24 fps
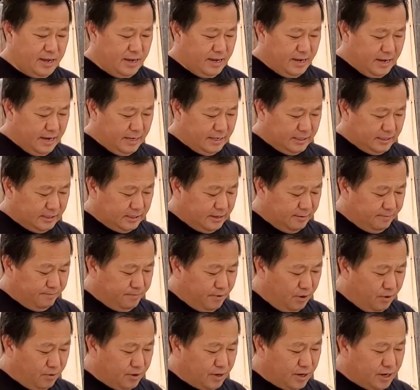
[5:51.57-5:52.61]
And the
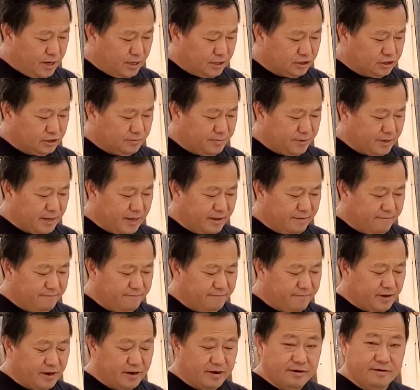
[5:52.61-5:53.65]
bone here should become
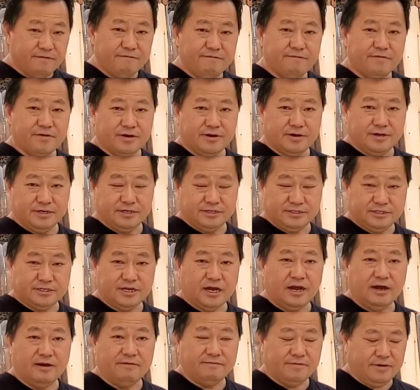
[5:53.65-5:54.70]
very, very
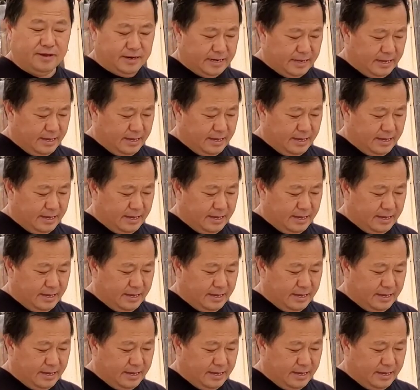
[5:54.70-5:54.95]
soft and